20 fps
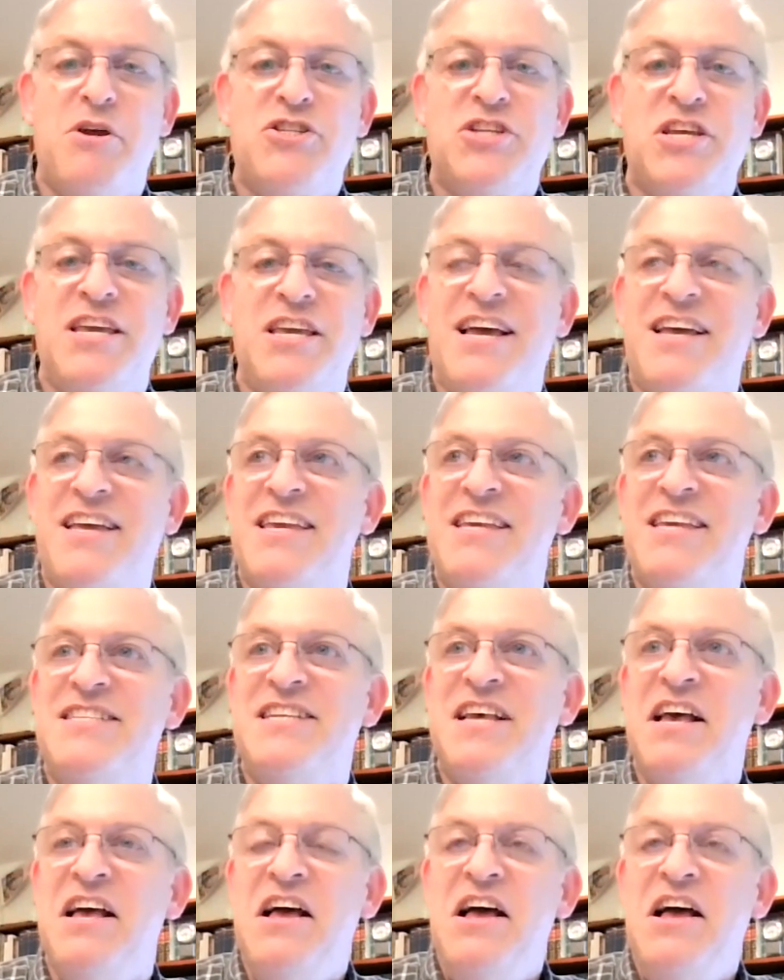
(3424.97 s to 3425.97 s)
The mashgiach
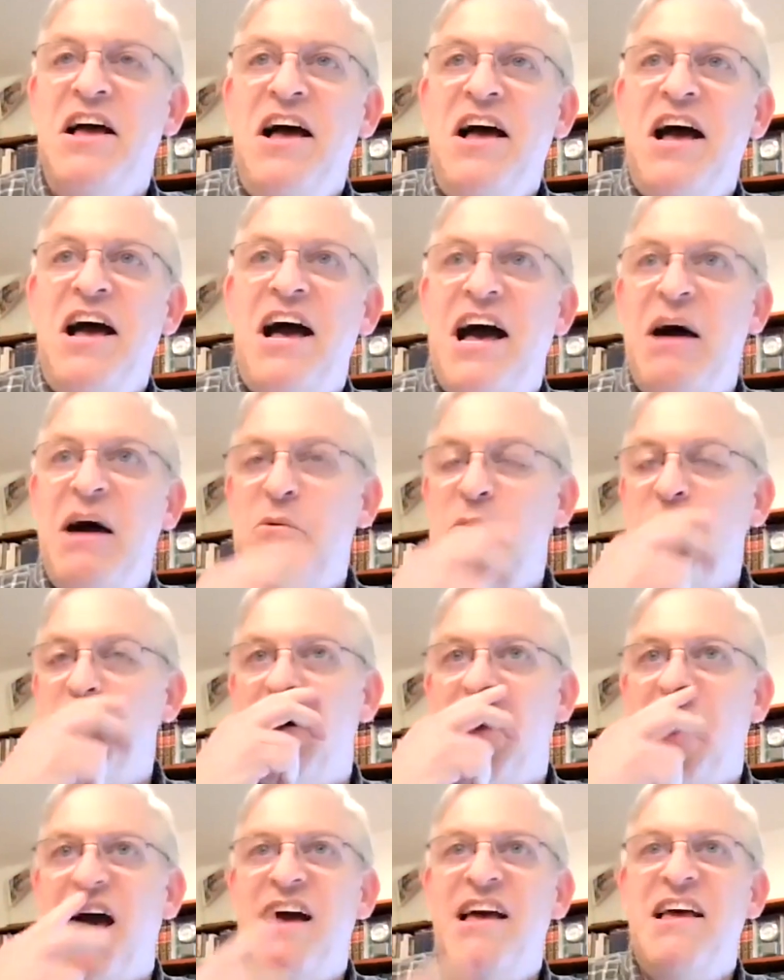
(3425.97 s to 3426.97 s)
is, uh,
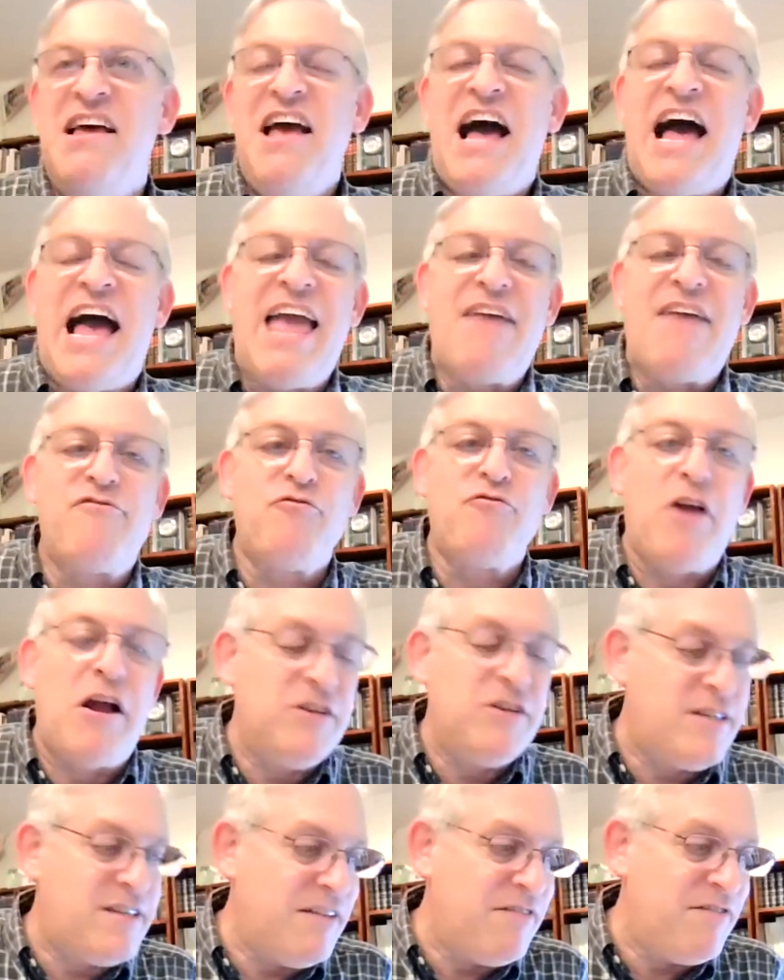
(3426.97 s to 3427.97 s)
I have a
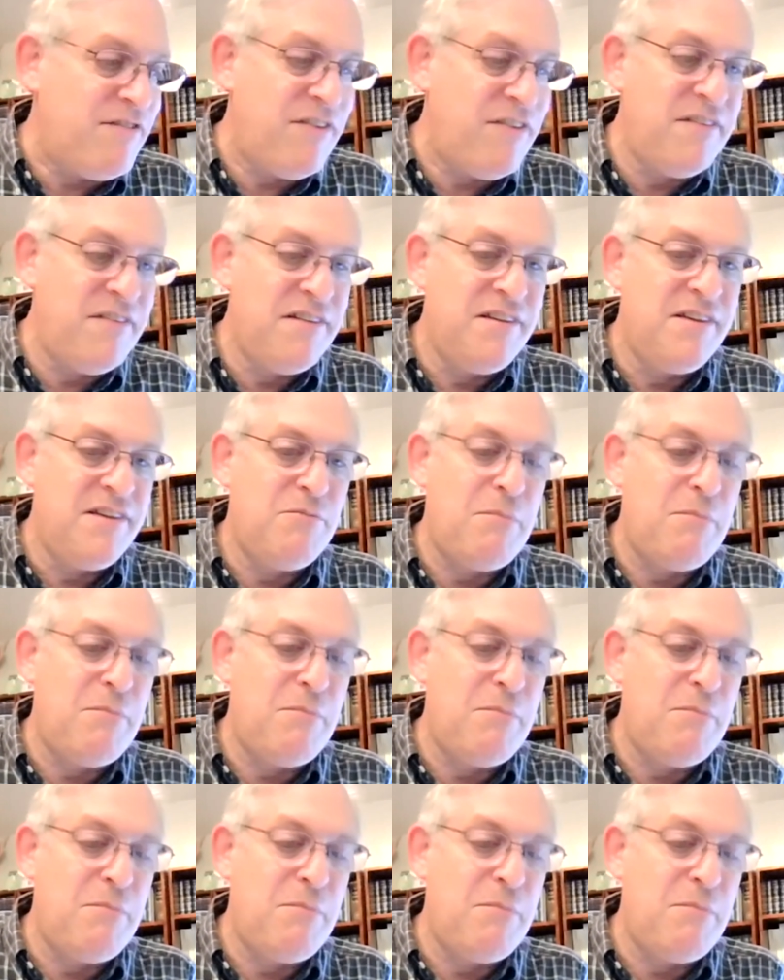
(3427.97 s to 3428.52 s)
relative,